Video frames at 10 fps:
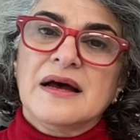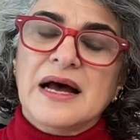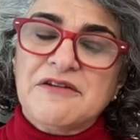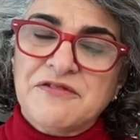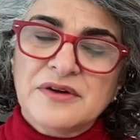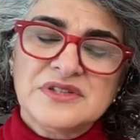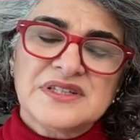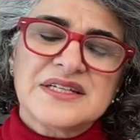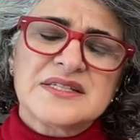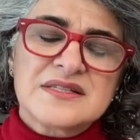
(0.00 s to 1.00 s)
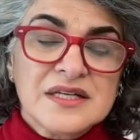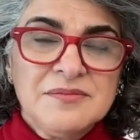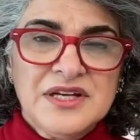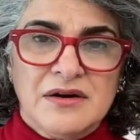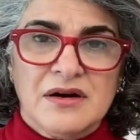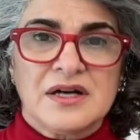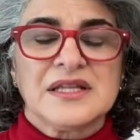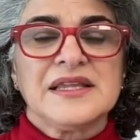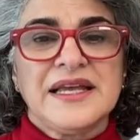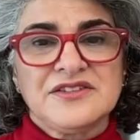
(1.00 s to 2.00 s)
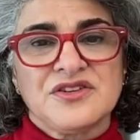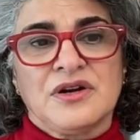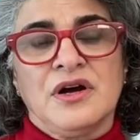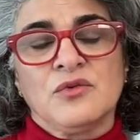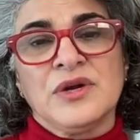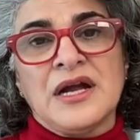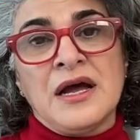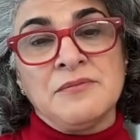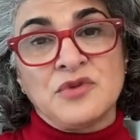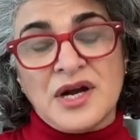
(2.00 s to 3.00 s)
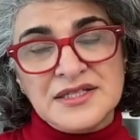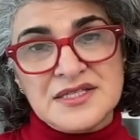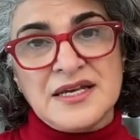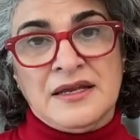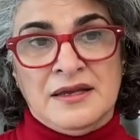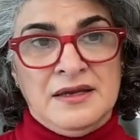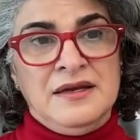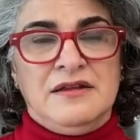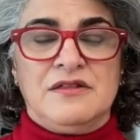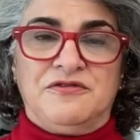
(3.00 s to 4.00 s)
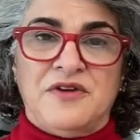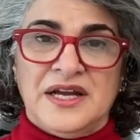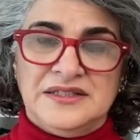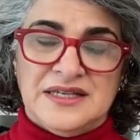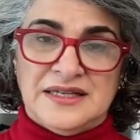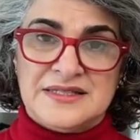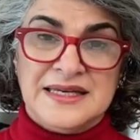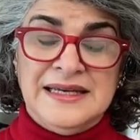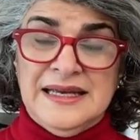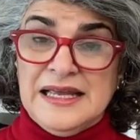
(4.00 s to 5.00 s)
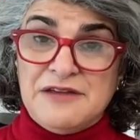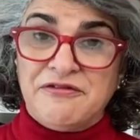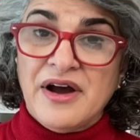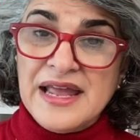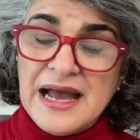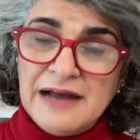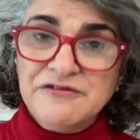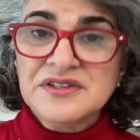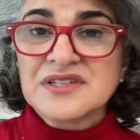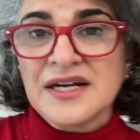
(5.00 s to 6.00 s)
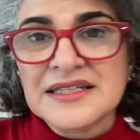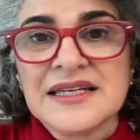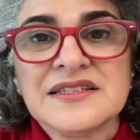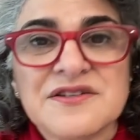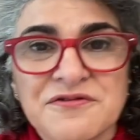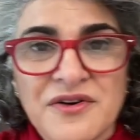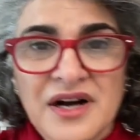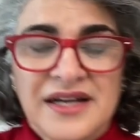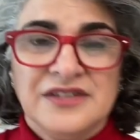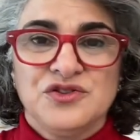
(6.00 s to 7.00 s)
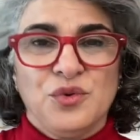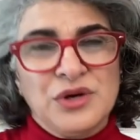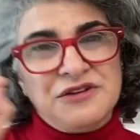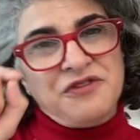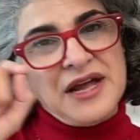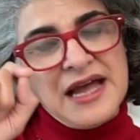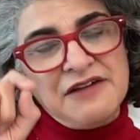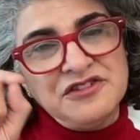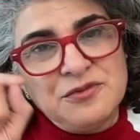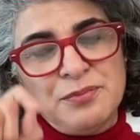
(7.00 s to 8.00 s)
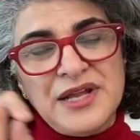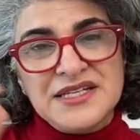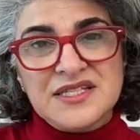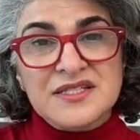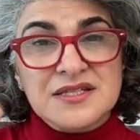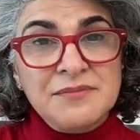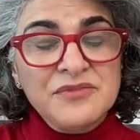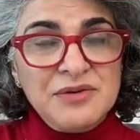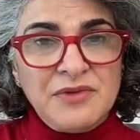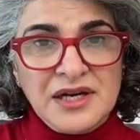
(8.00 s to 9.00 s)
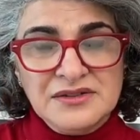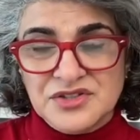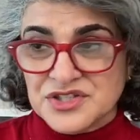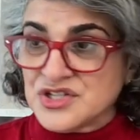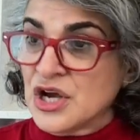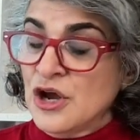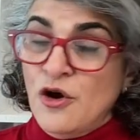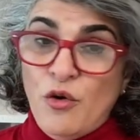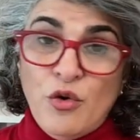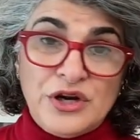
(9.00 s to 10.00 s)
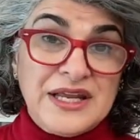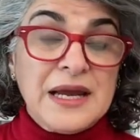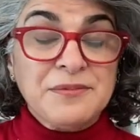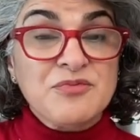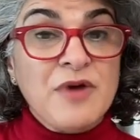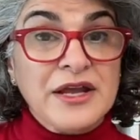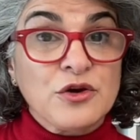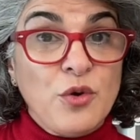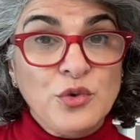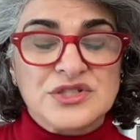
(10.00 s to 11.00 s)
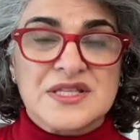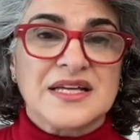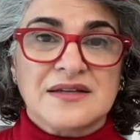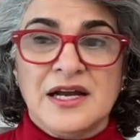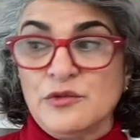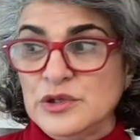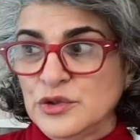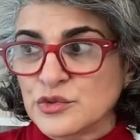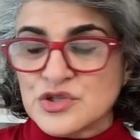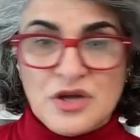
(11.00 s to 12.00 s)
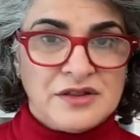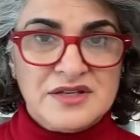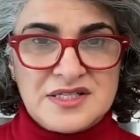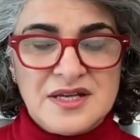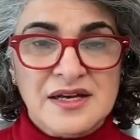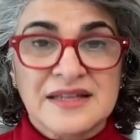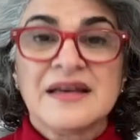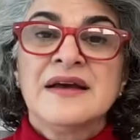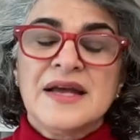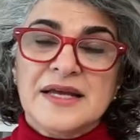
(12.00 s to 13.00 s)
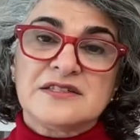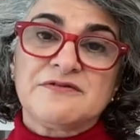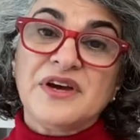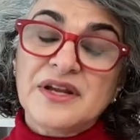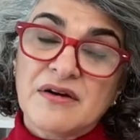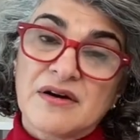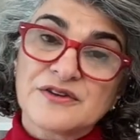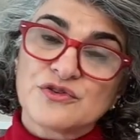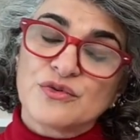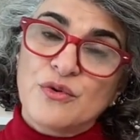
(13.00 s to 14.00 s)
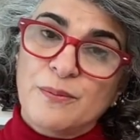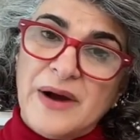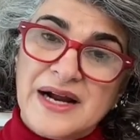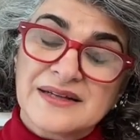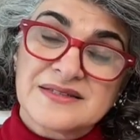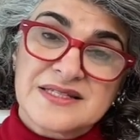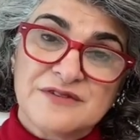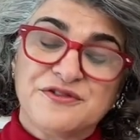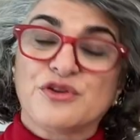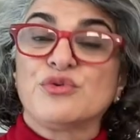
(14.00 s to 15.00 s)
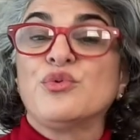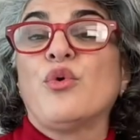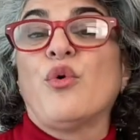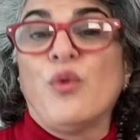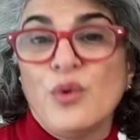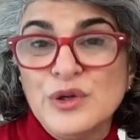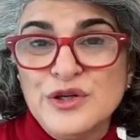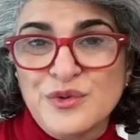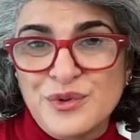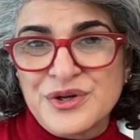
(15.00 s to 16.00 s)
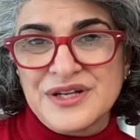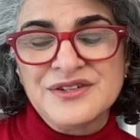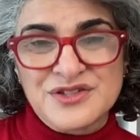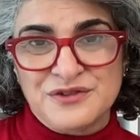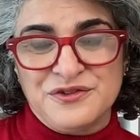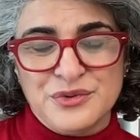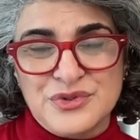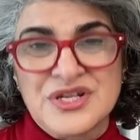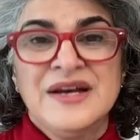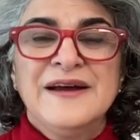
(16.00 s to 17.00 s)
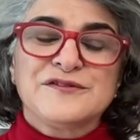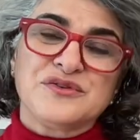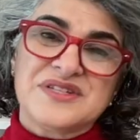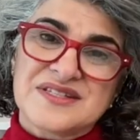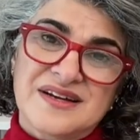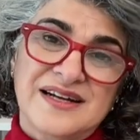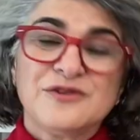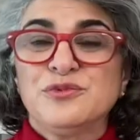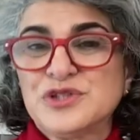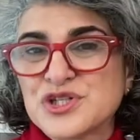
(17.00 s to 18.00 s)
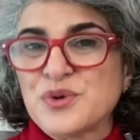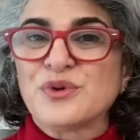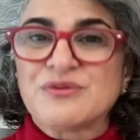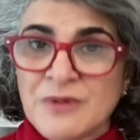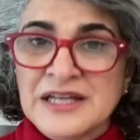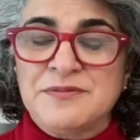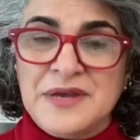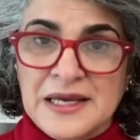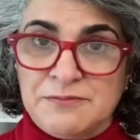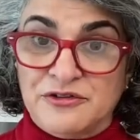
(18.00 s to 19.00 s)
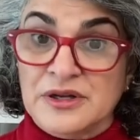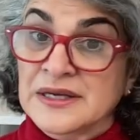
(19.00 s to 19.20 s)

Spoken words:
I found it extremely hard later on when I'm writing the findings. If I haven't identified, or if I haven't placed some reminders or kept my quotes that I will use on the side, it's very hard to go back and sift through all your interviews to decide which quote might be helpful.